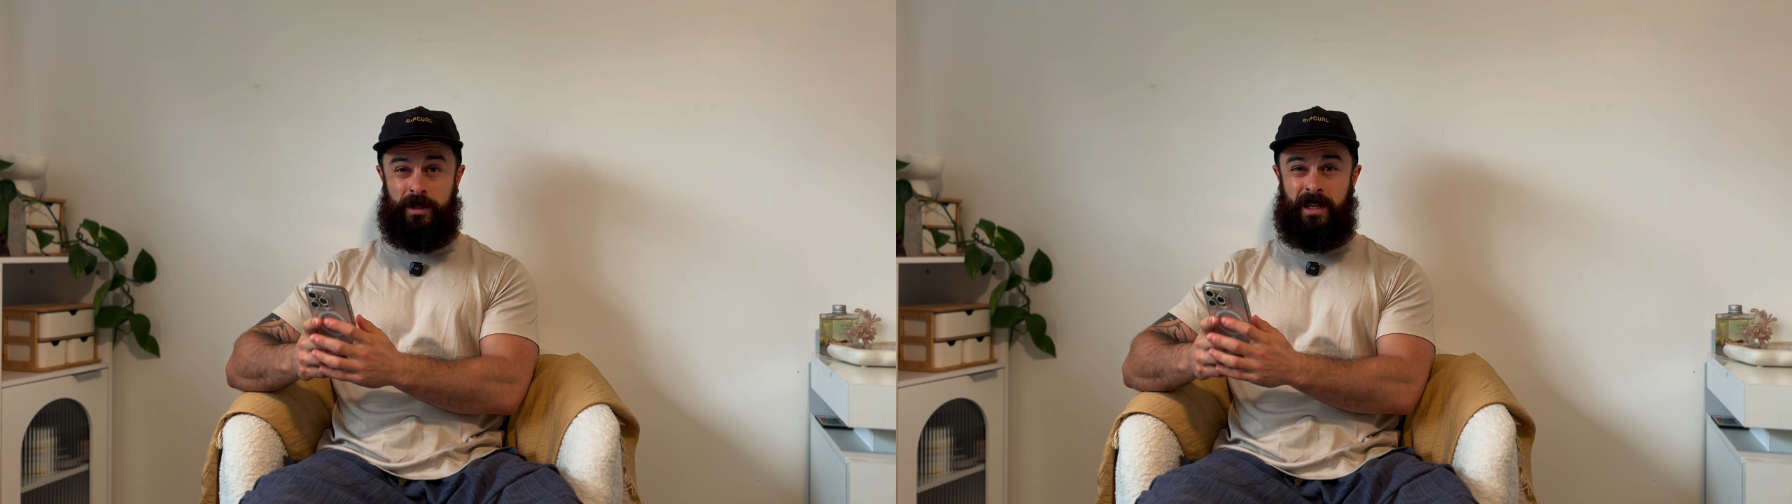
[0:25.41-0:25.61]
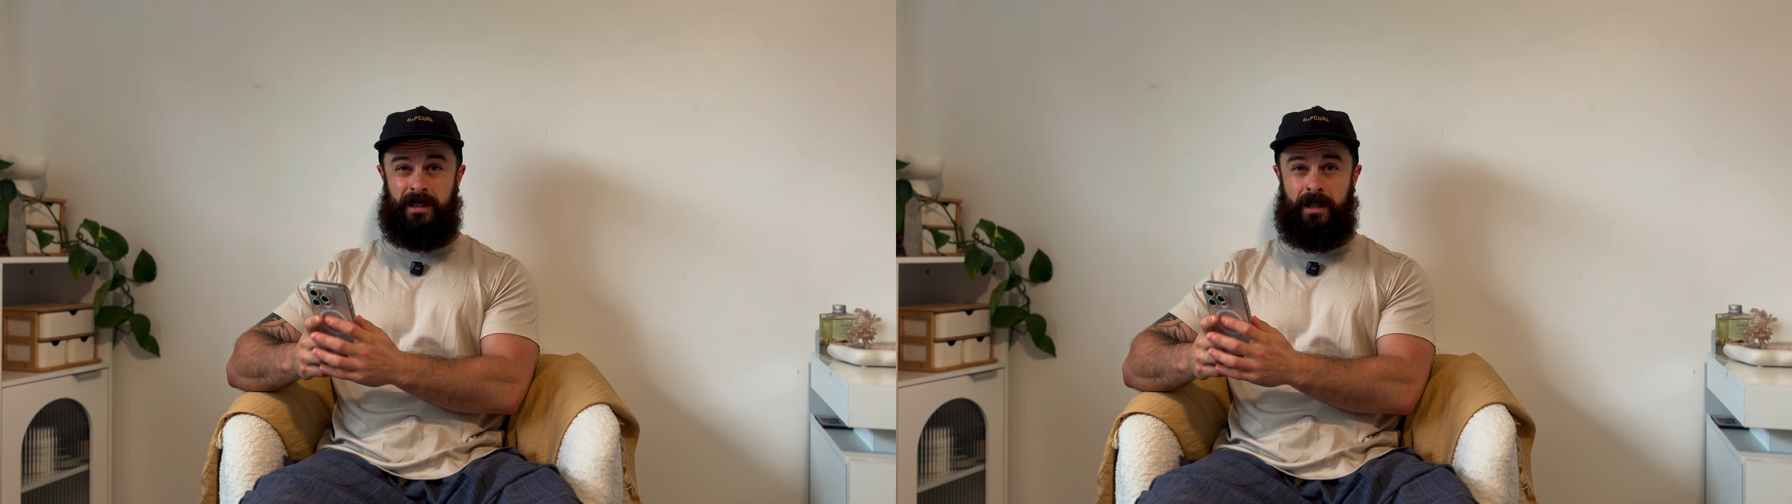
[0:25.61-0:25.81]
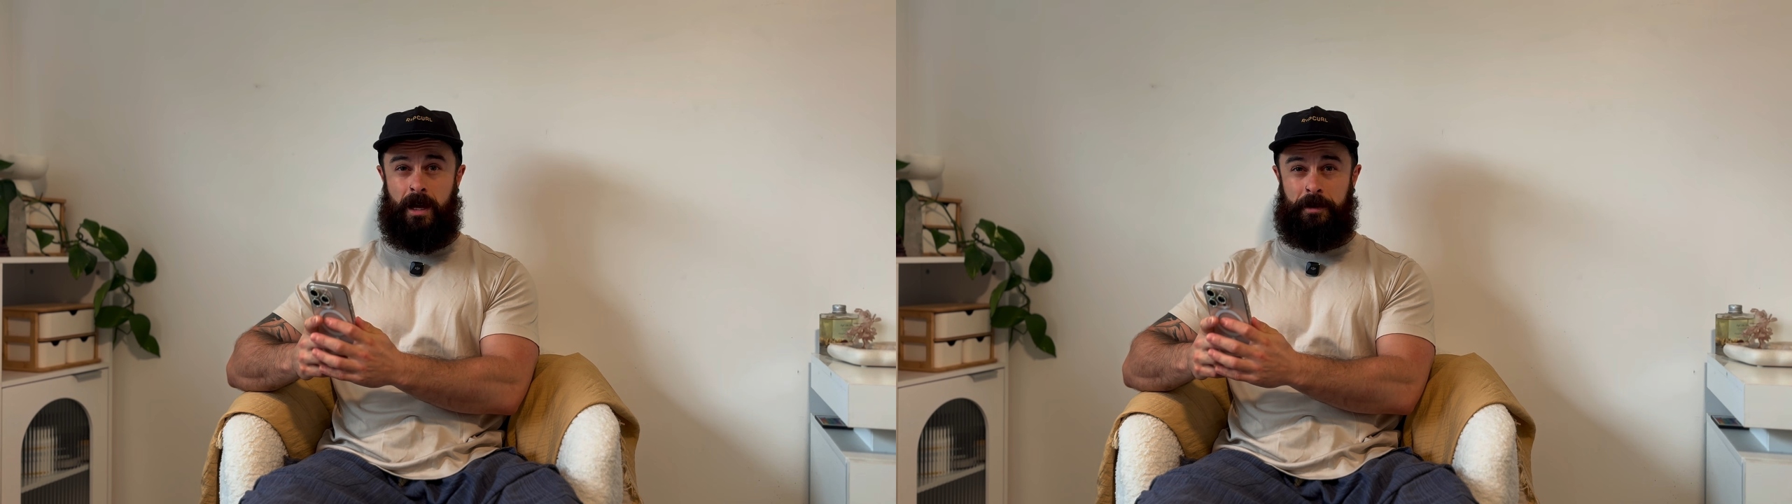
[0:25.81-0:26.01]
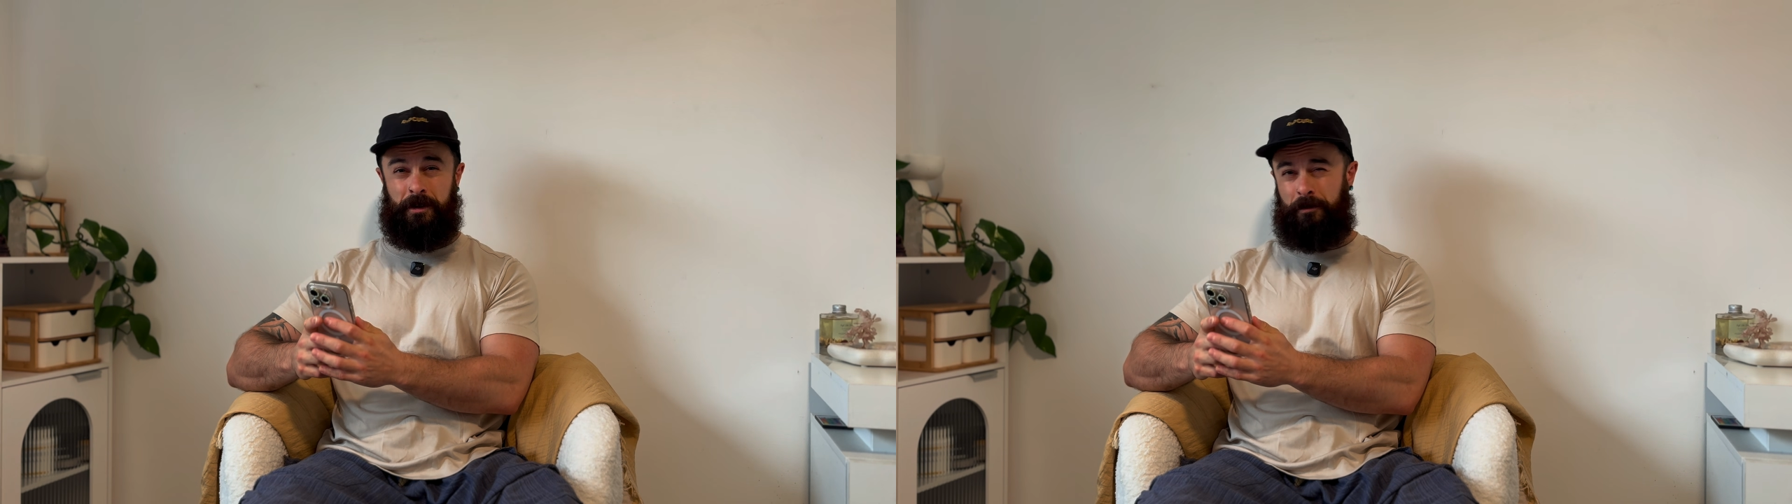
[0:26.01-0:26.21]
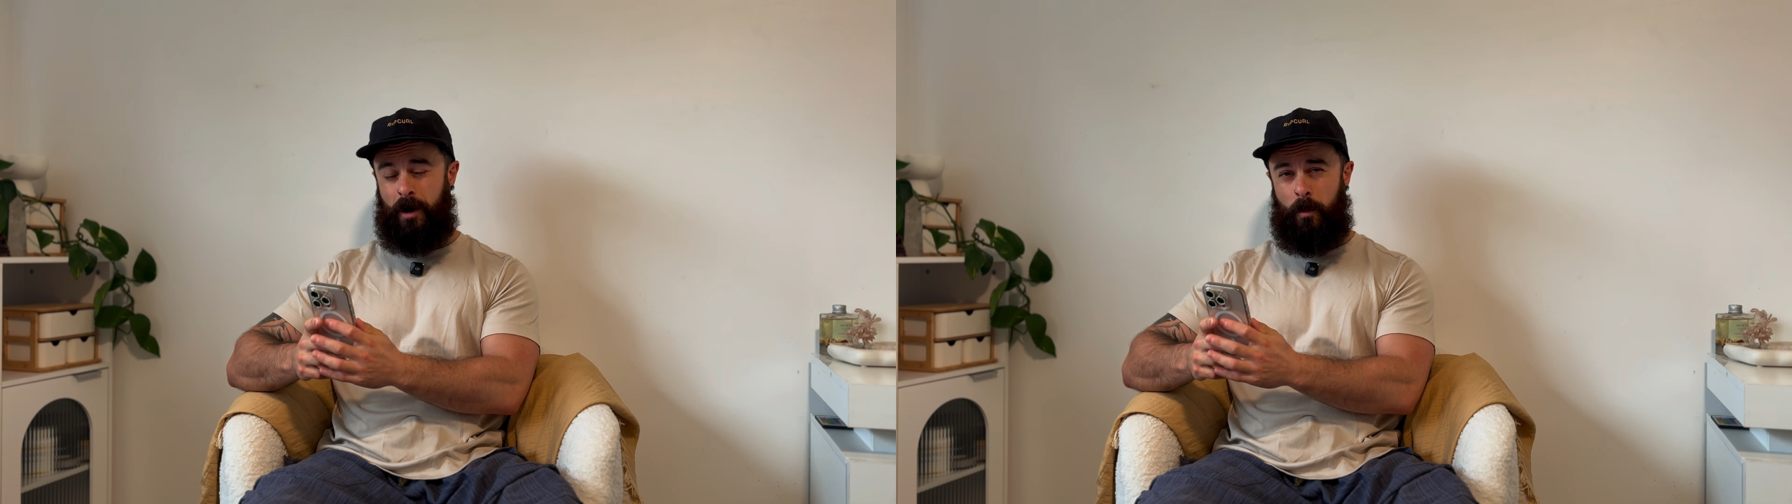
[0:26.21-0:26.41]
and then I'm
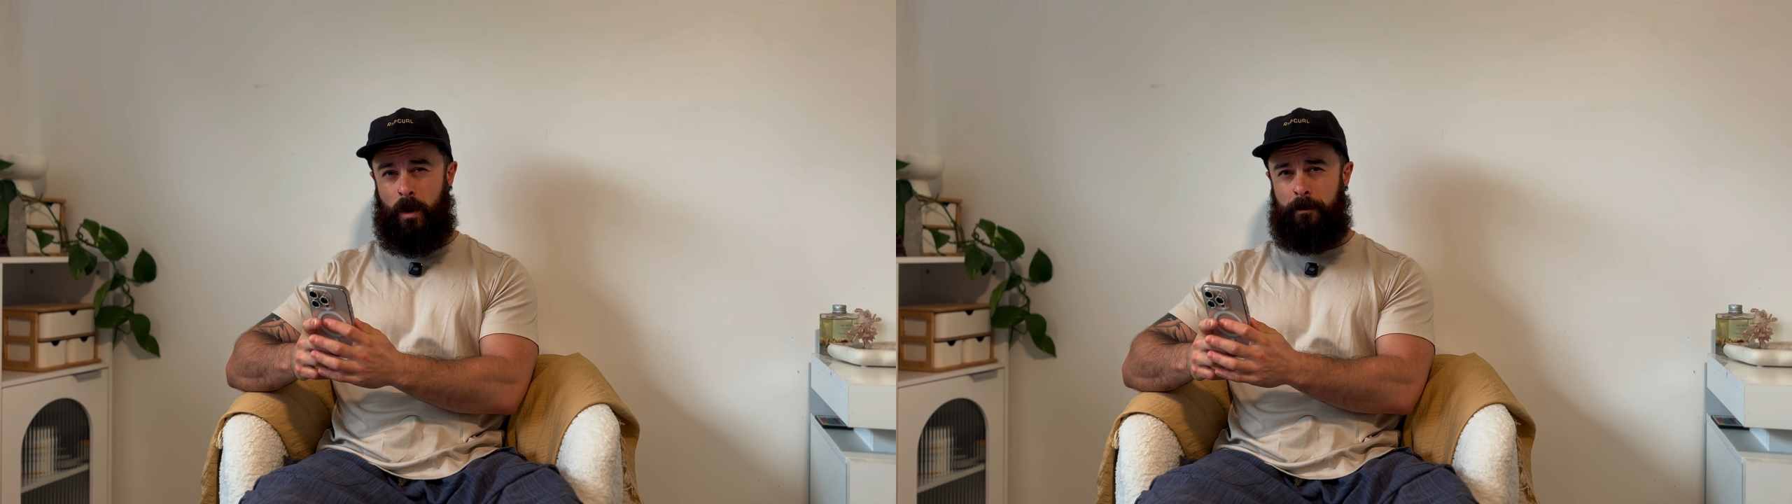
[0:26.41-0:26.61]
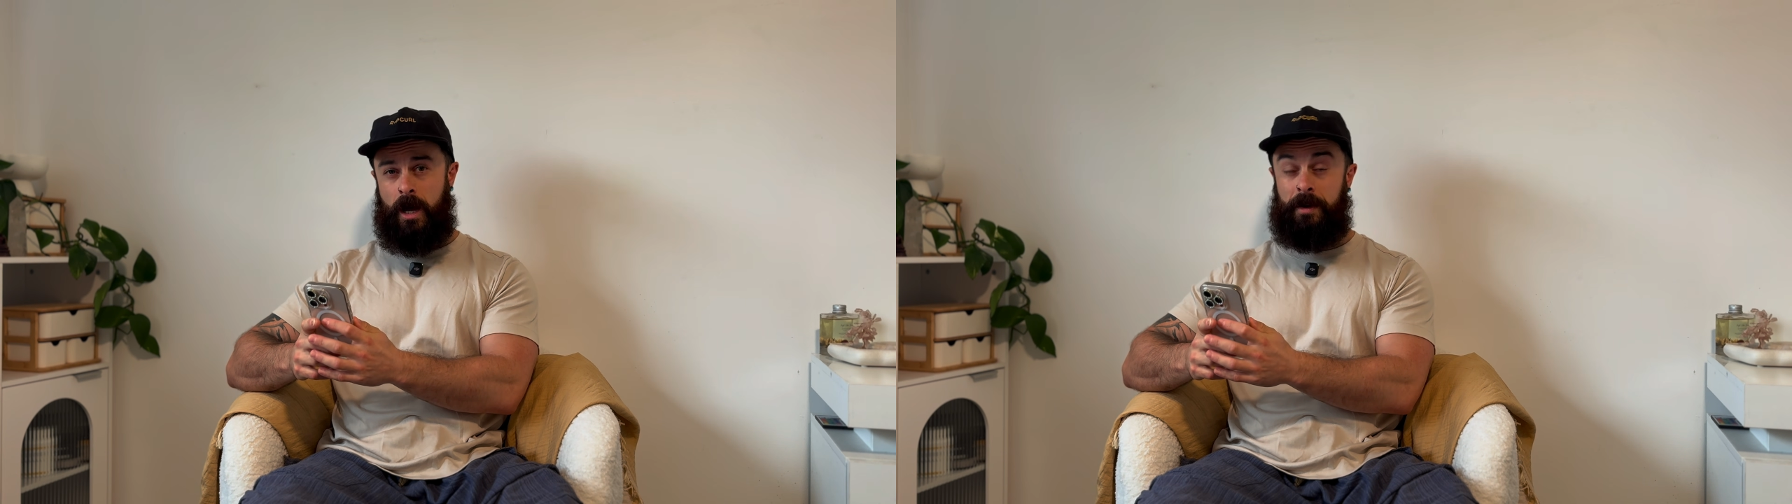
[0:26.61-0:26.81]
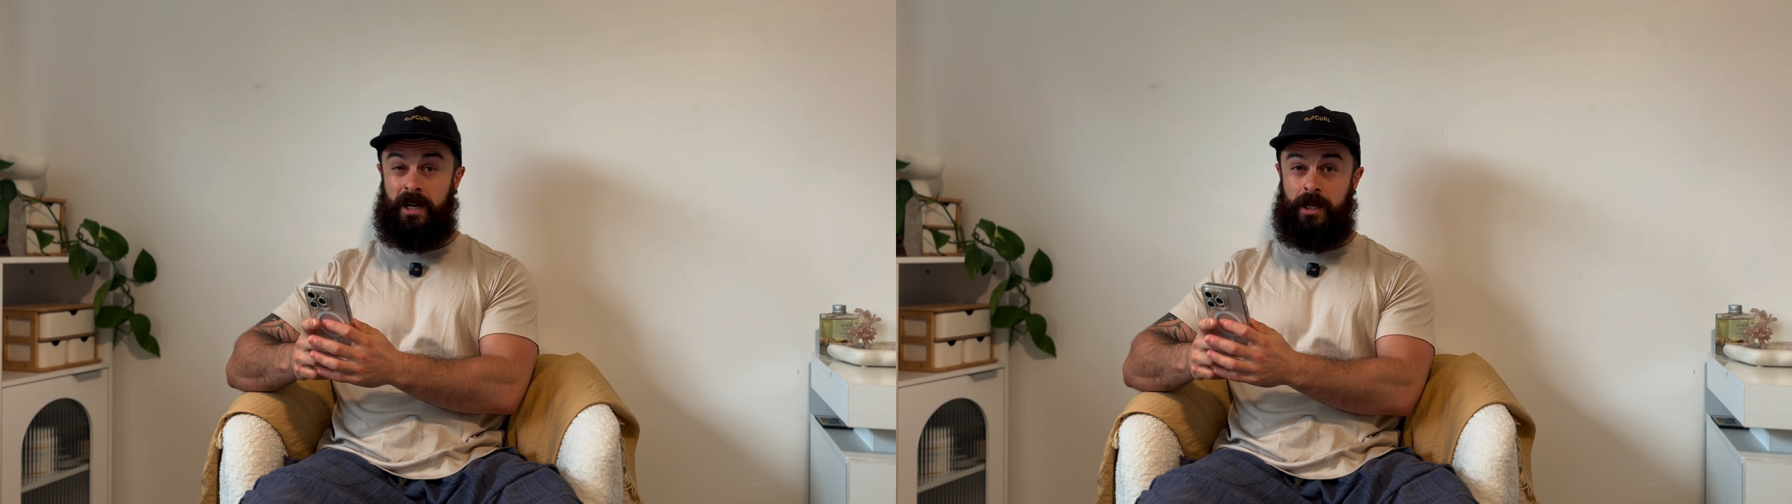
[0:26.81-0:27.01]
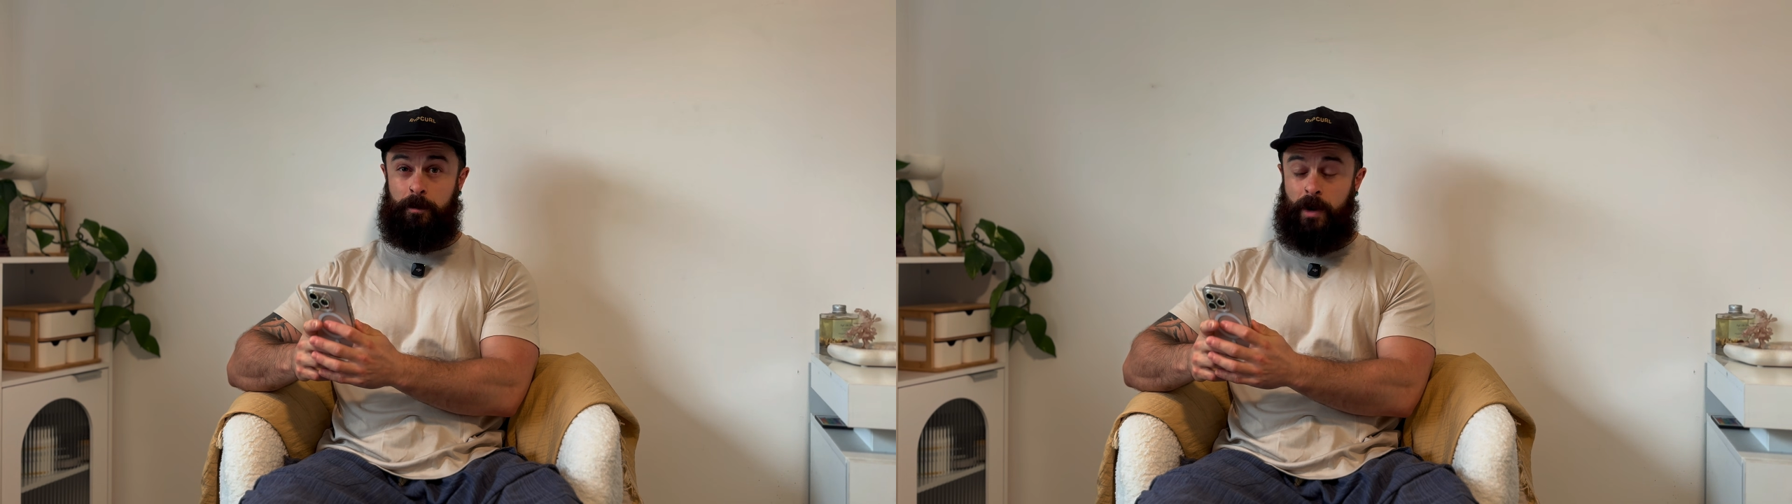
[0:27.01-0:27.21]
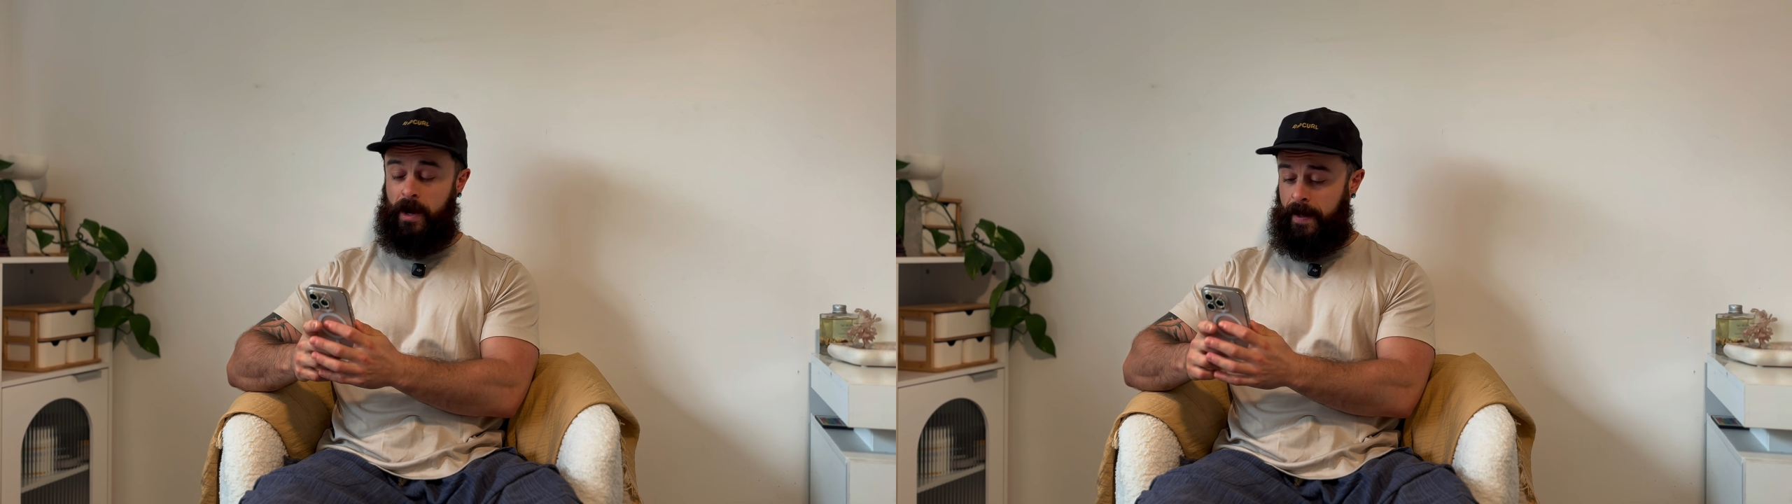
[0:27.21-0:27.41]
gonna find one and I'm gonna
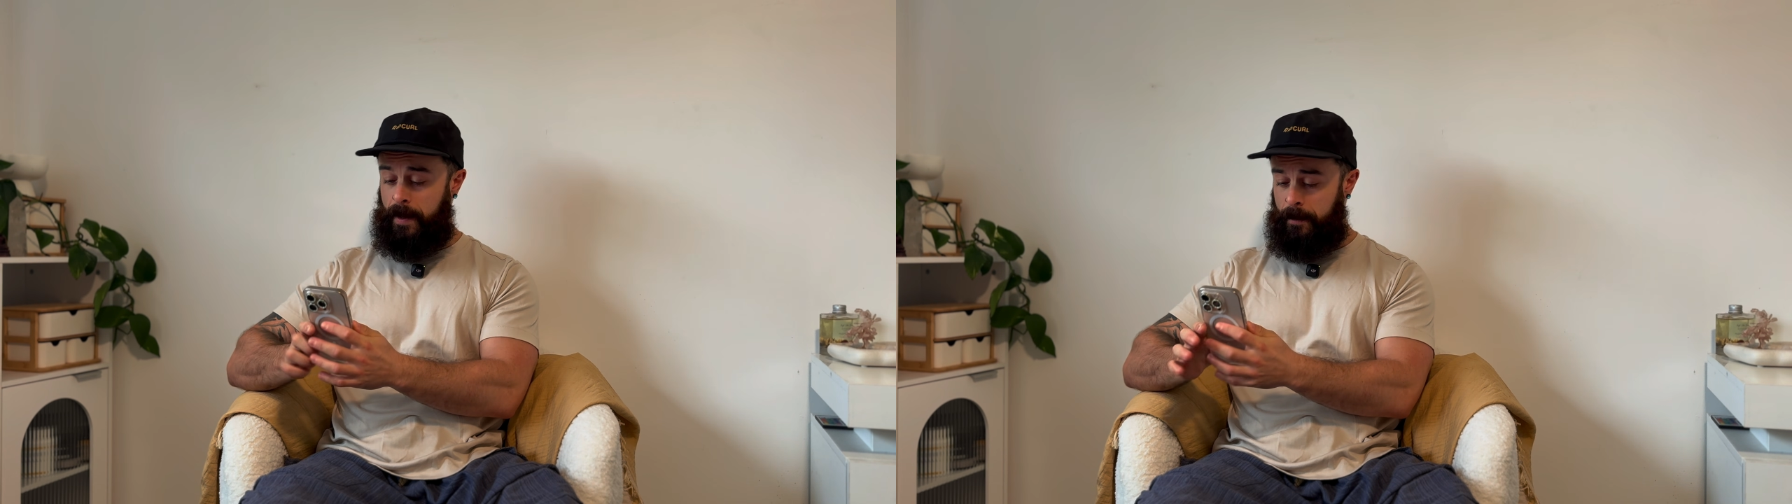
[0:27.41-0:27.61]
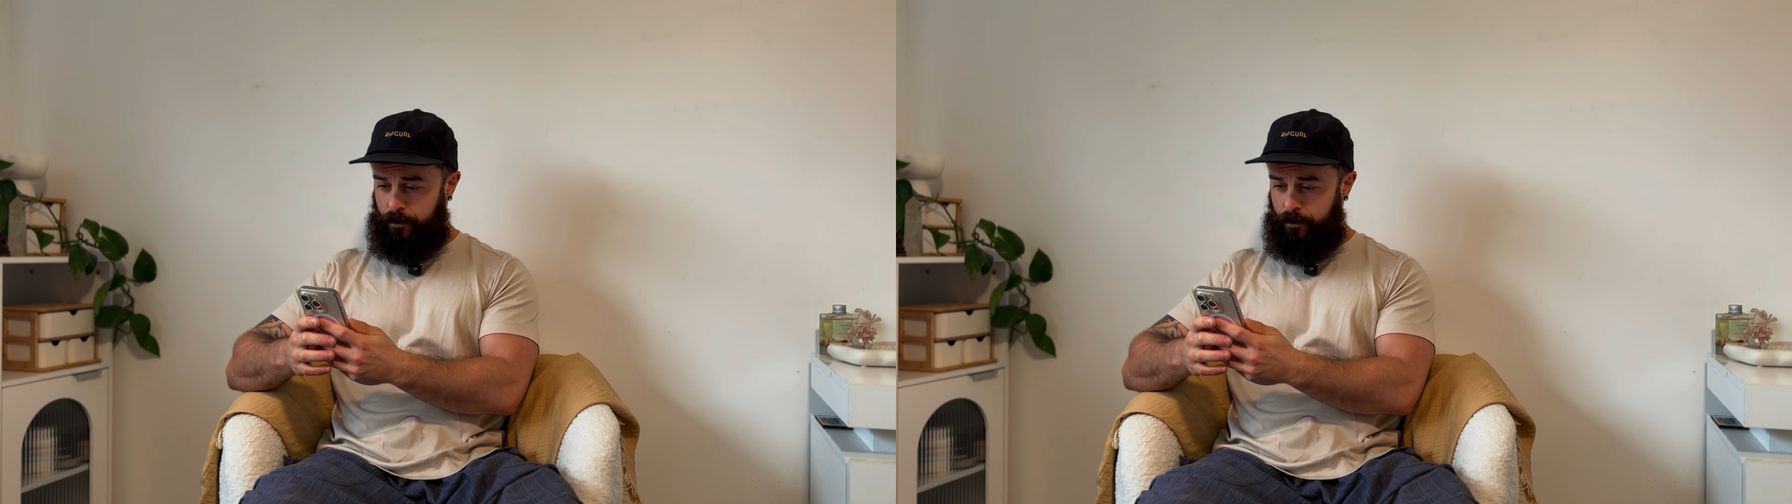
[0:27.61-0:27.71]
buy it.